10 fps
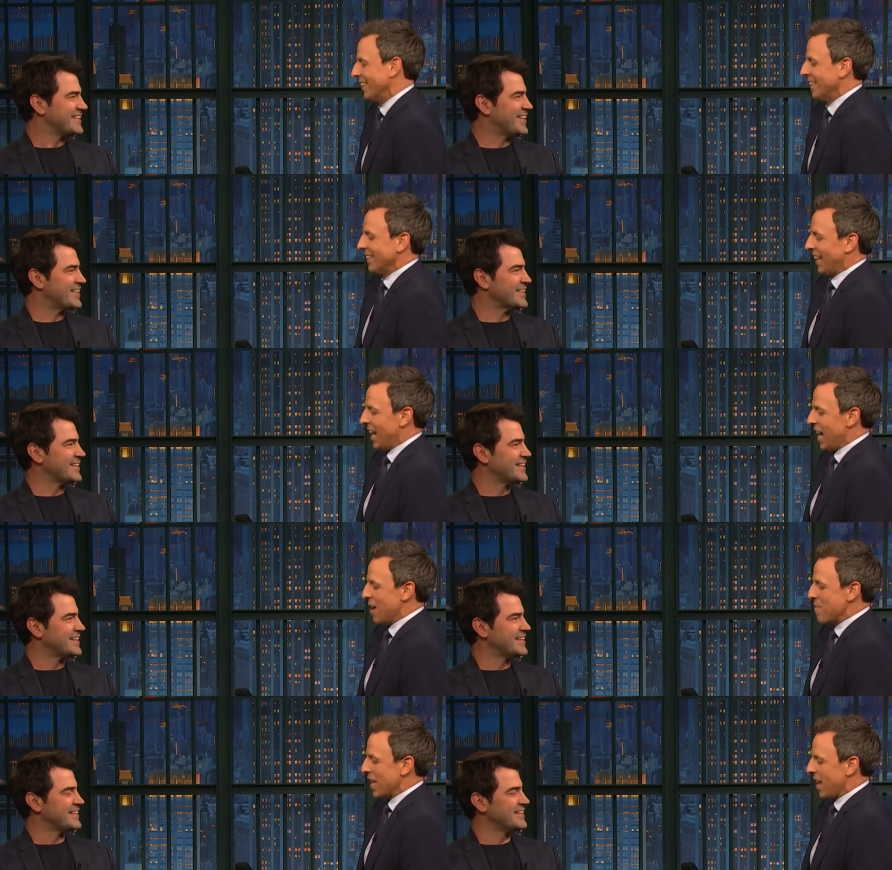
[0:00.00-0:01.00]
Speaker 1: Yeah.
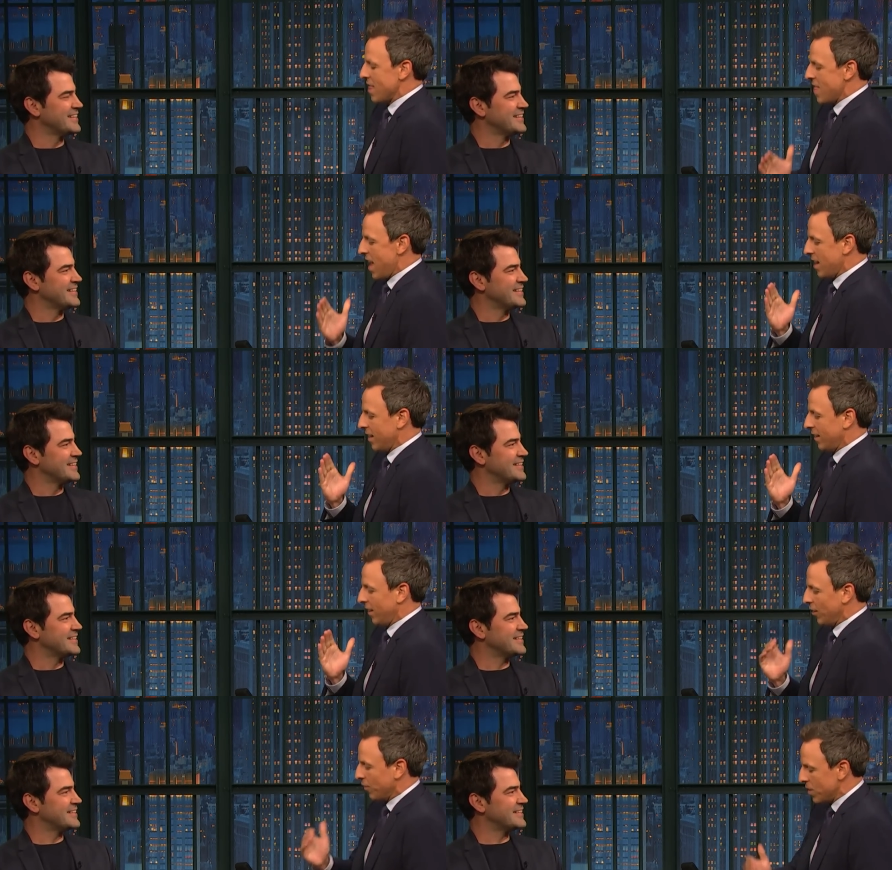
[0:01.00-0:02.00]
Speaker 2: Um, and then
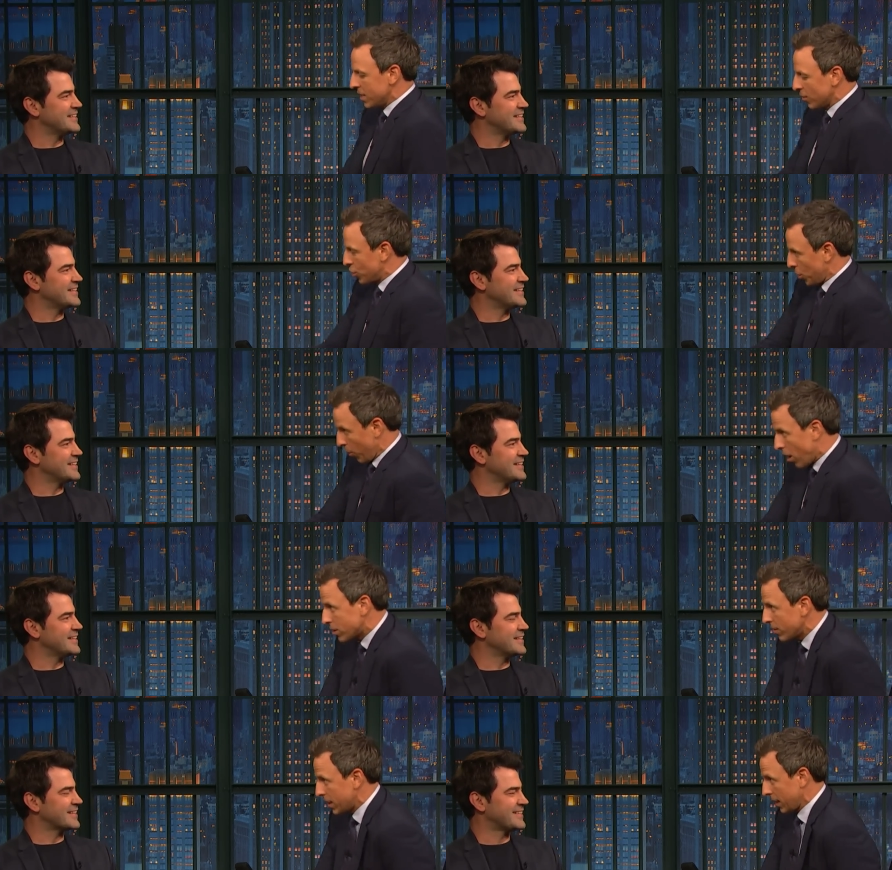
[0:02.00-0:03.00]
this, so you're
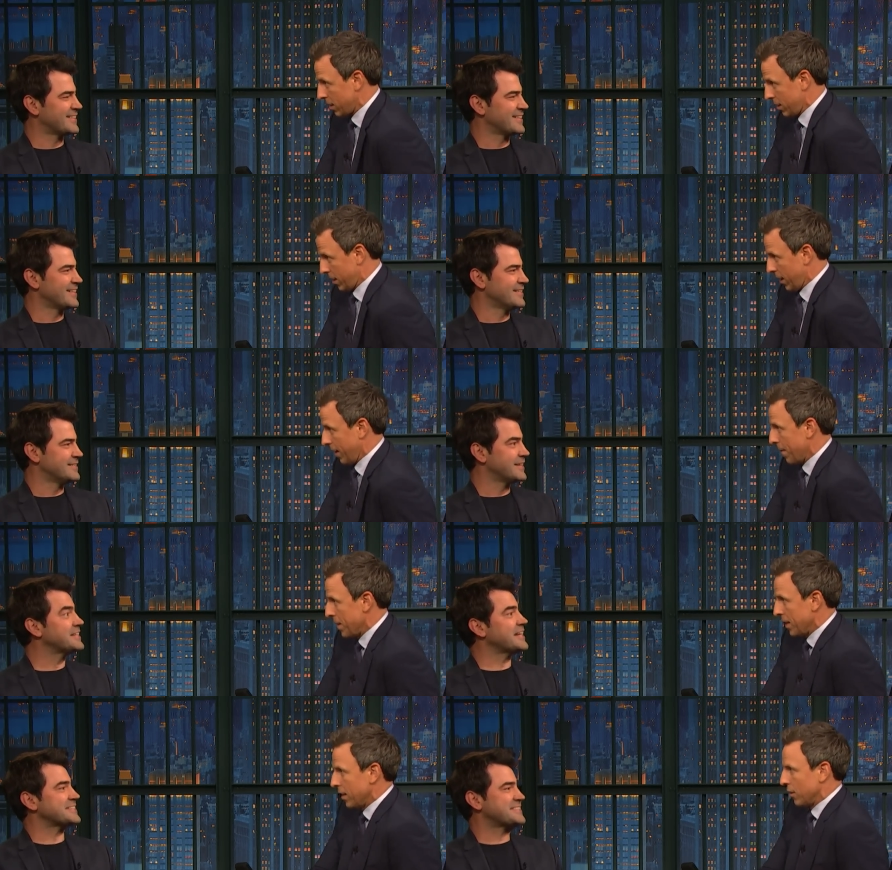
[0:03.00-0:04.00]
also in Sex and the City.
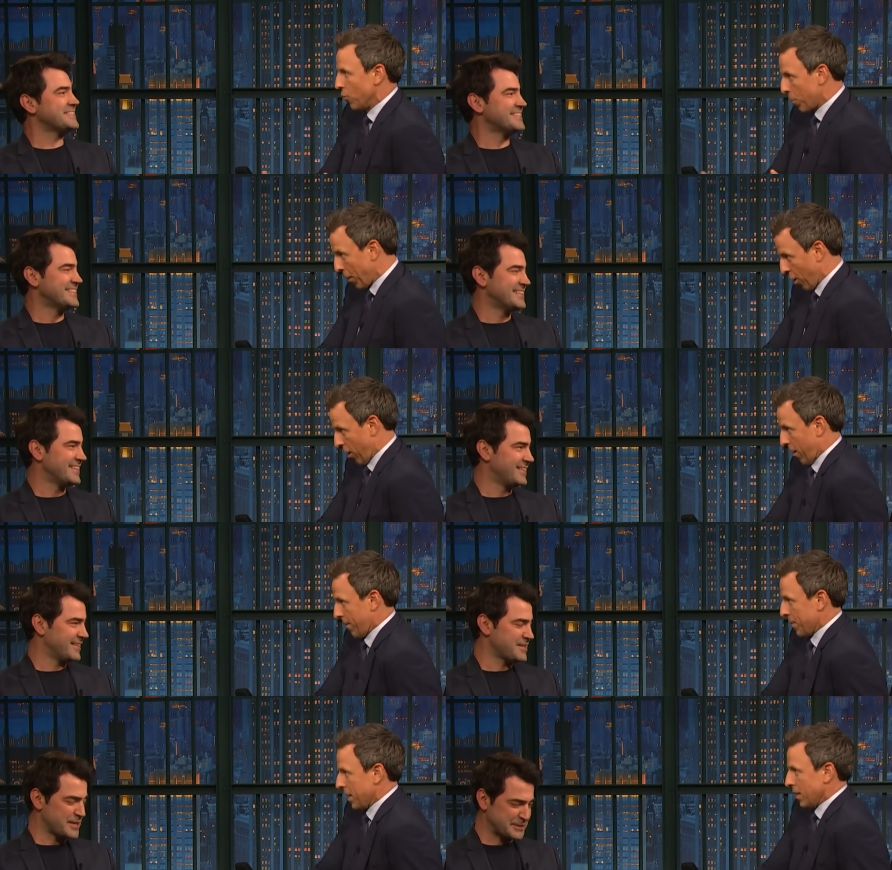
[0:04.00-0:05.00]
Yes. You were Berger.
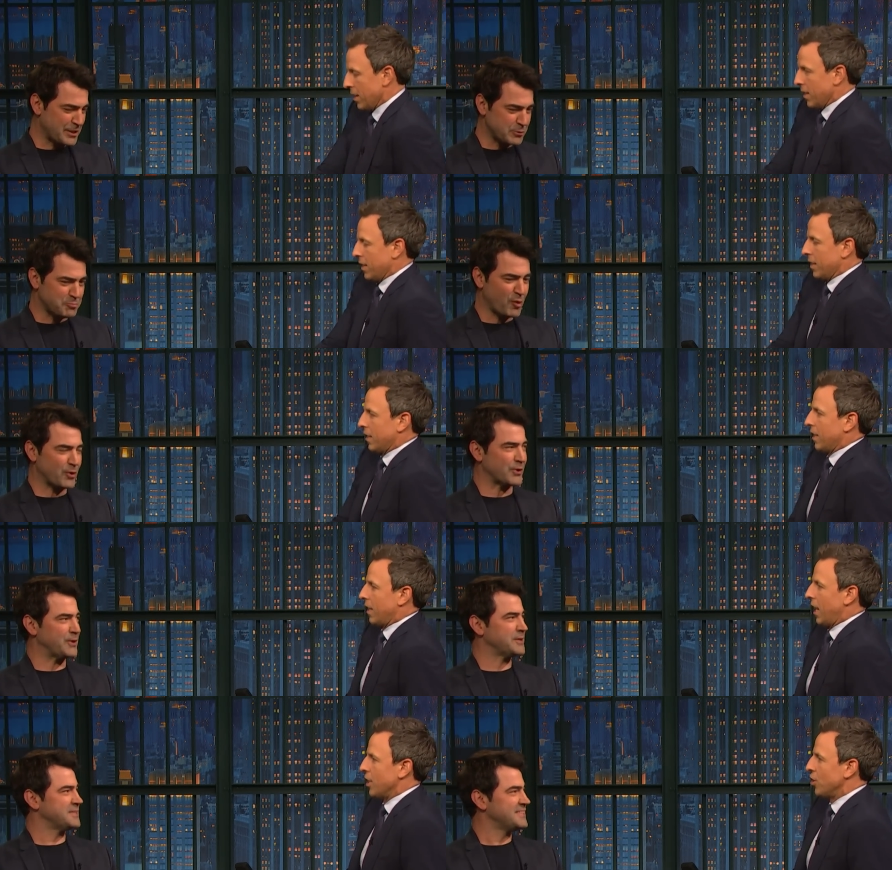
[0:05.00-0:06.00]
Speaker 1: Yes, it was
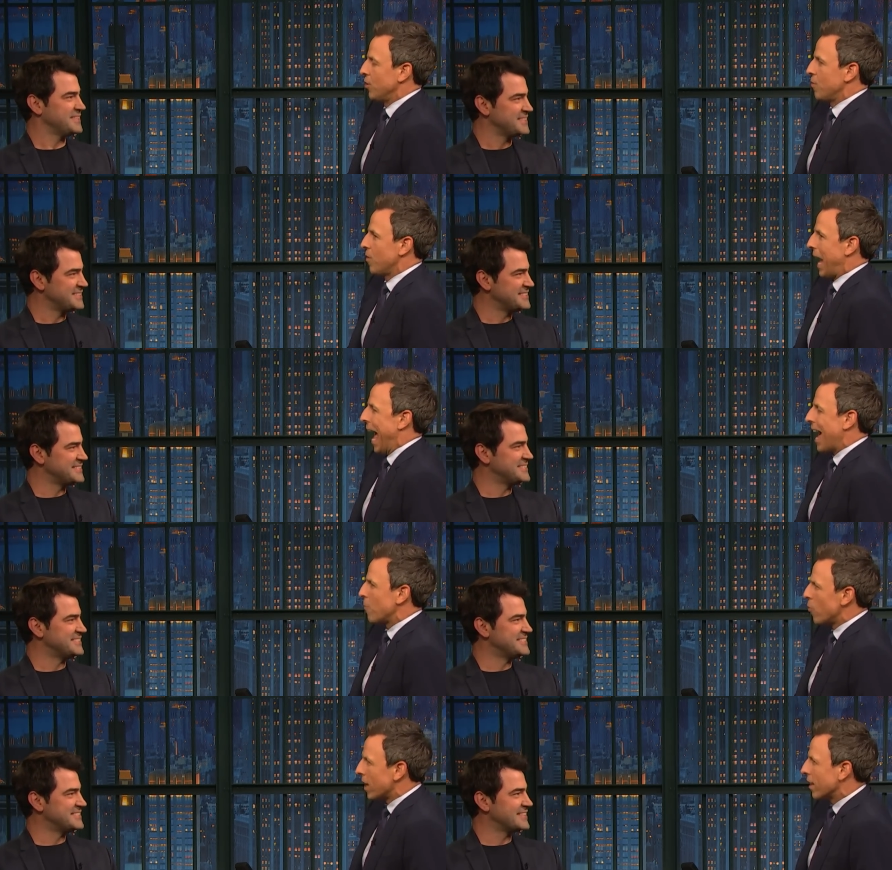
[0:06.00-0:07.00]
Berger.
Speaker 2: And you had
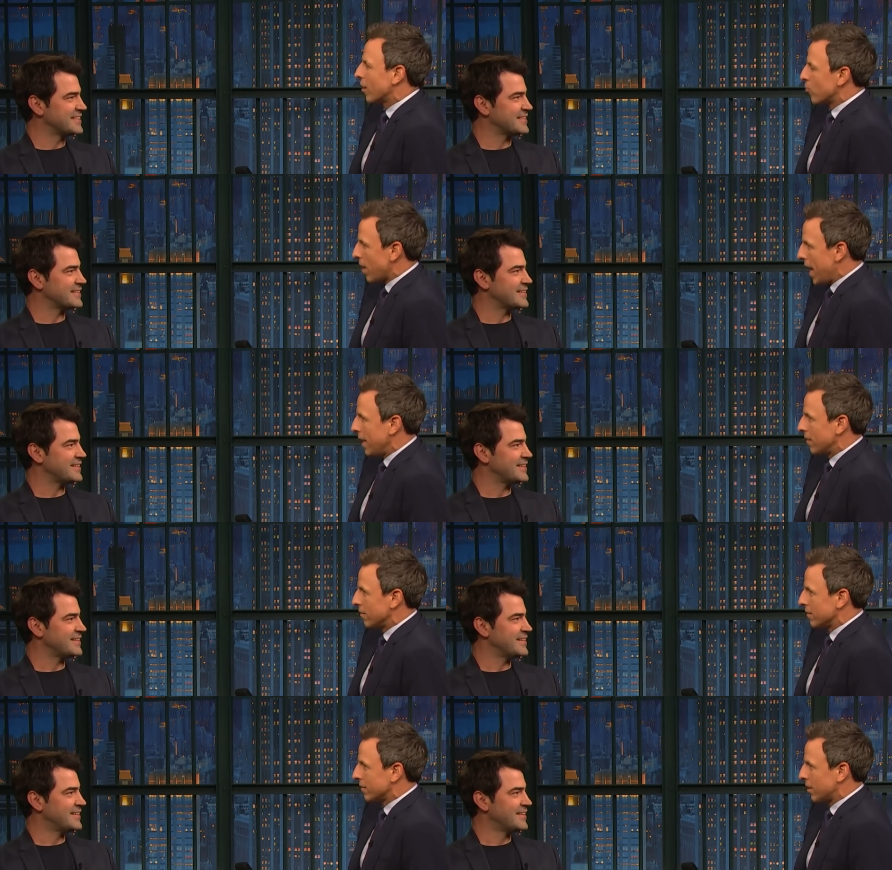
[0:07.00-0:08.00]
one of the great
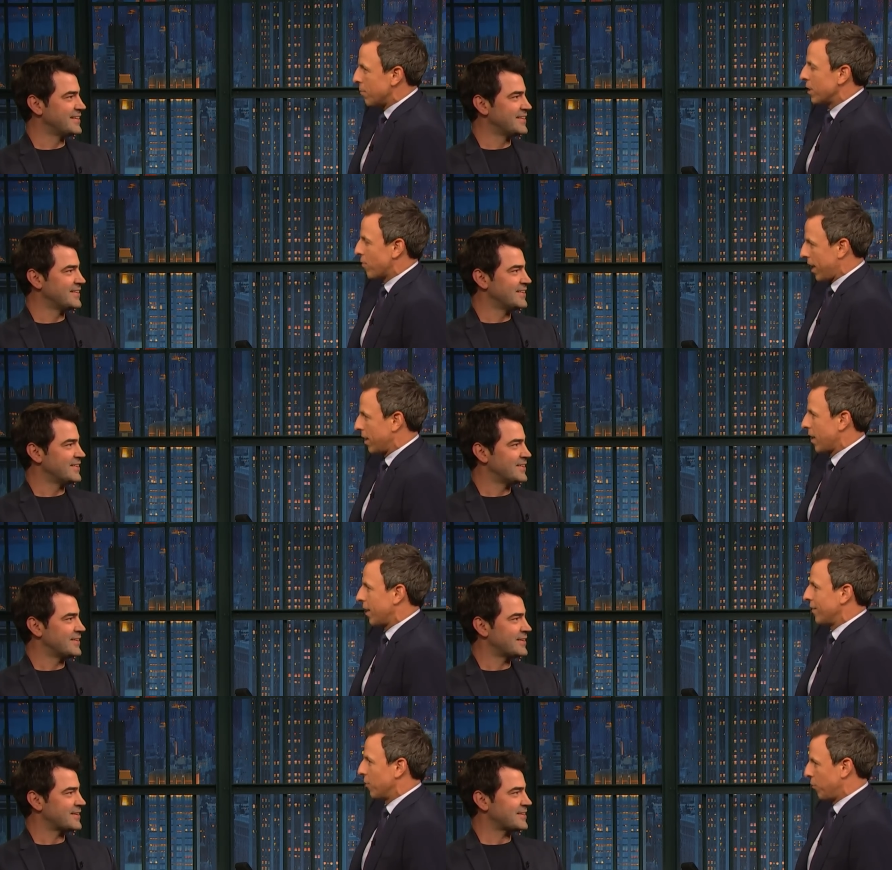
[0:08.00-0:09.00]
somebody
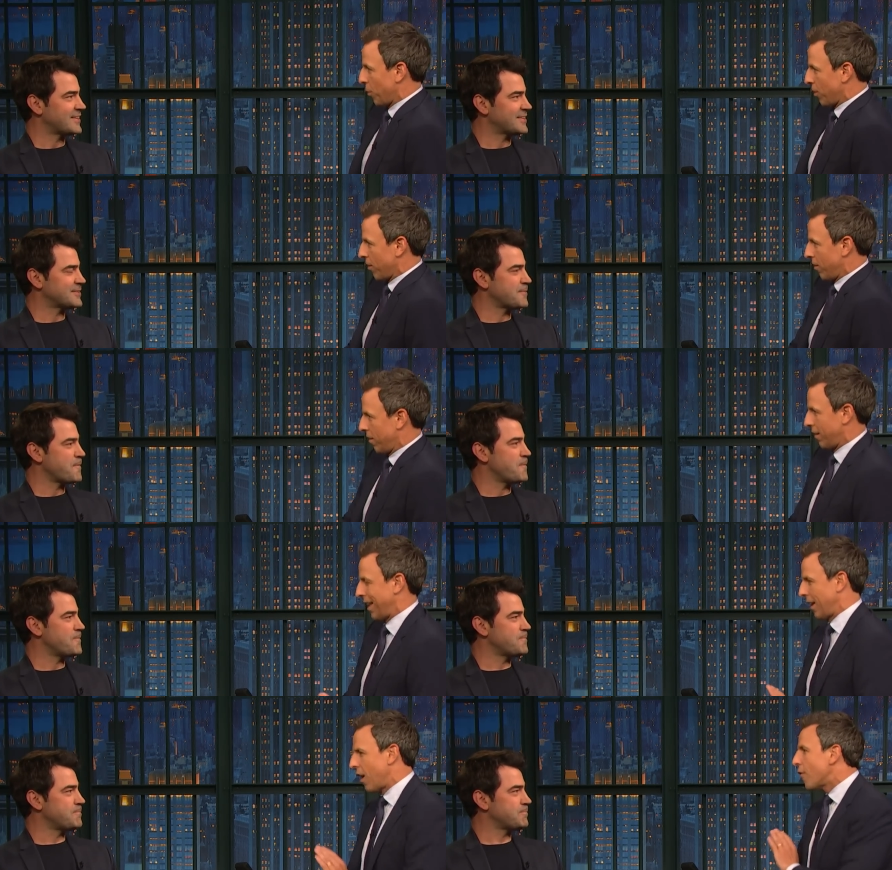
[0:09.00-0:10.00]
recognizing you as Berger
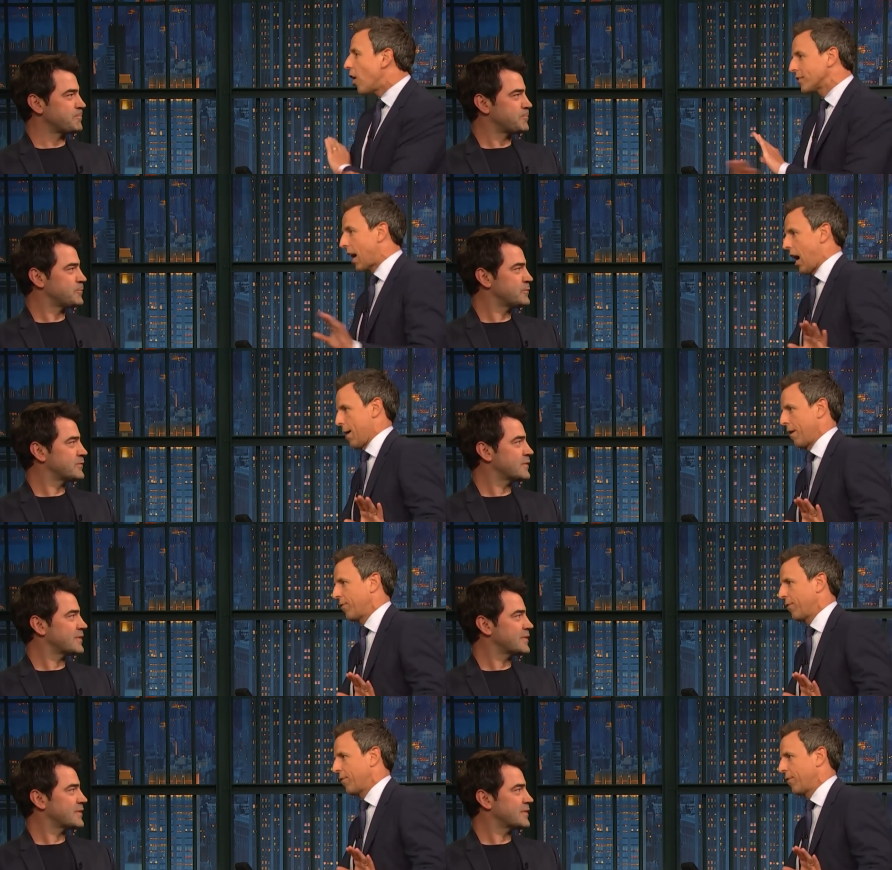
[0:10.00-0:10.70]
of all time. I